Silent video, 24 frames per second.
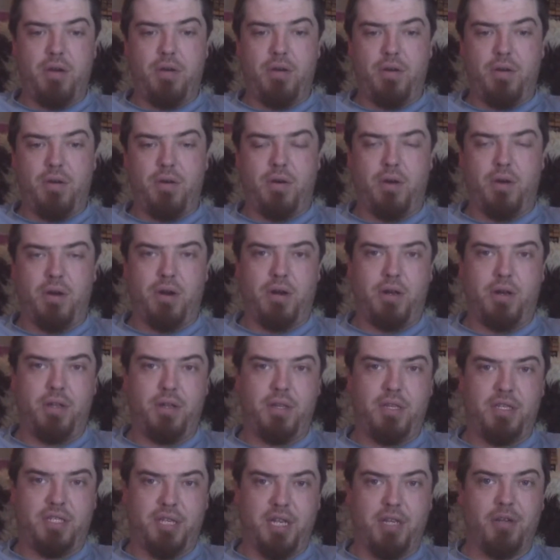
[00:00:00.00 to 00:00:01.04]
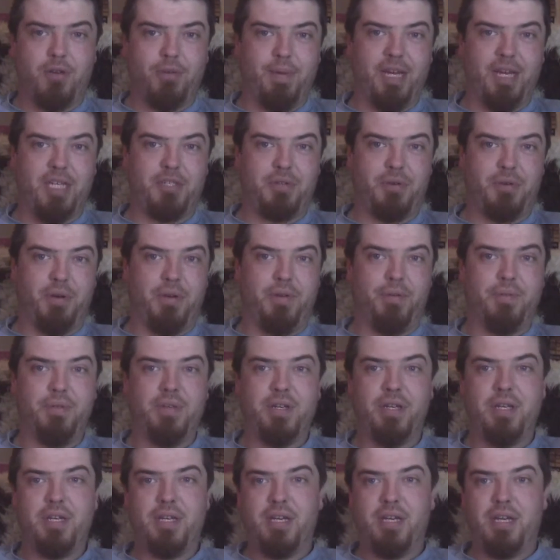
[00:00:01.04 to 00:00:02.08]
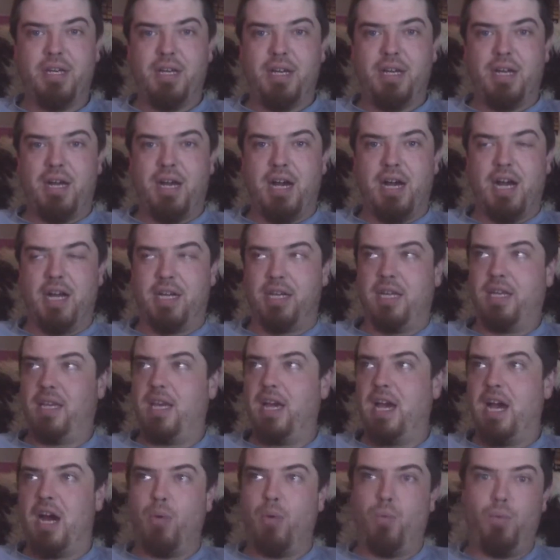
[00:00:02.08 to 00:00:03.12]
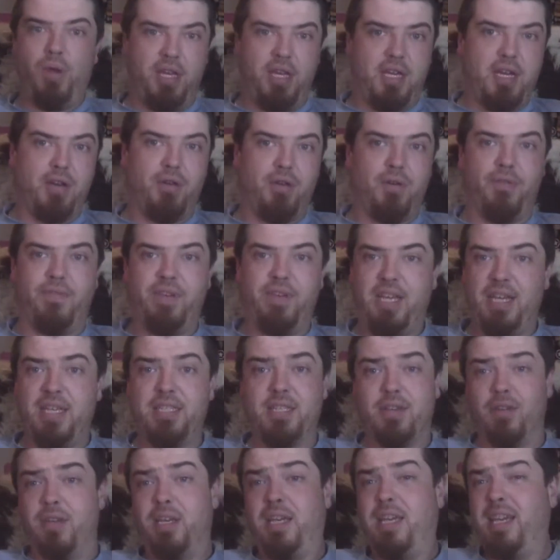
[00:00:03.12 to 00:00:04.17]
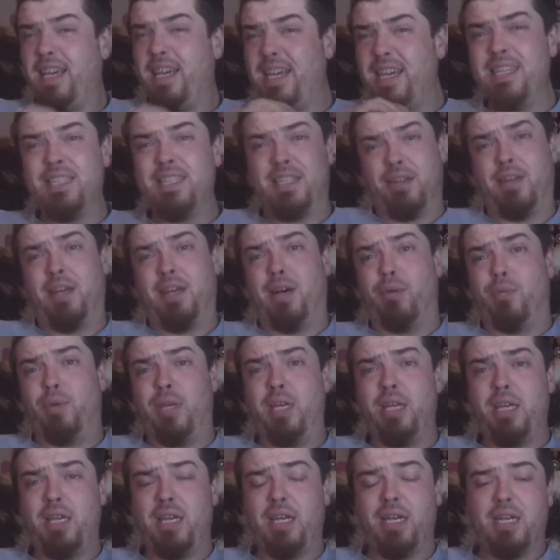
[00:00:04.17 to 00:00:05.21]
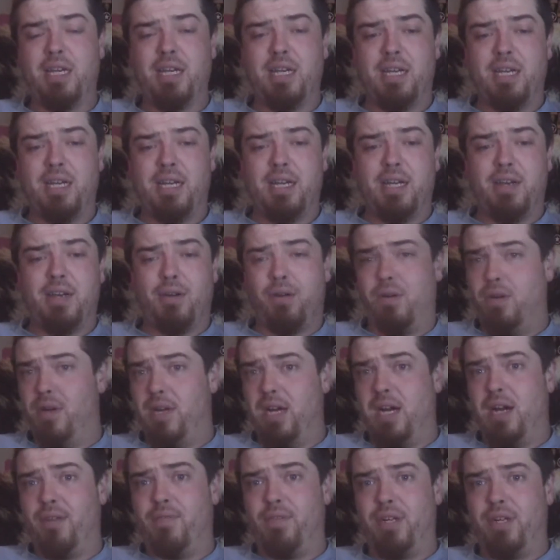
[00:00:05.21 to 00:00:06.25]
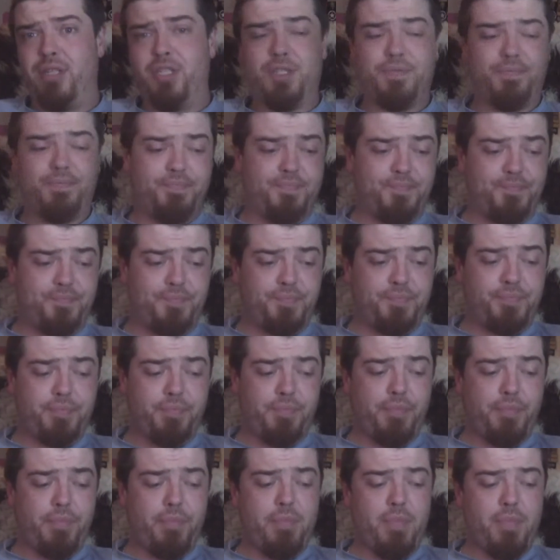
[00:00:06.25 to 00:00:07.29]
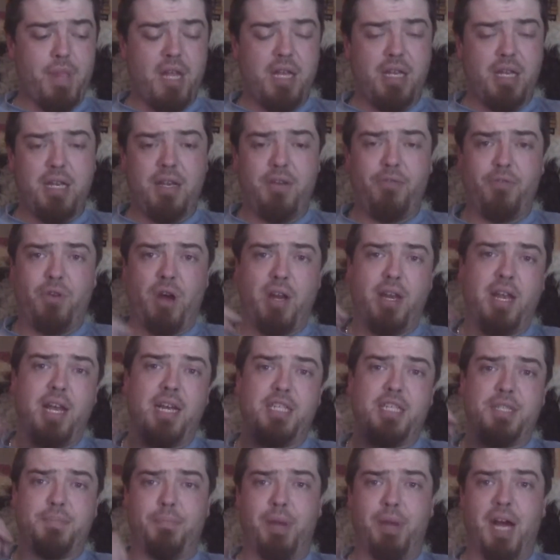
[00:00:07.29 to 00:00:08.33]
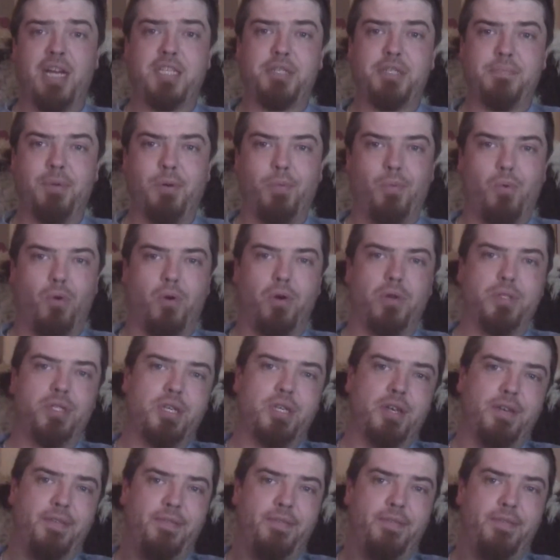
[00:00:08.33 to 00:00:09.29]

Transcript: Or the single mesh coil, I can get a week out of easily a week, on average, run at its maximum watts,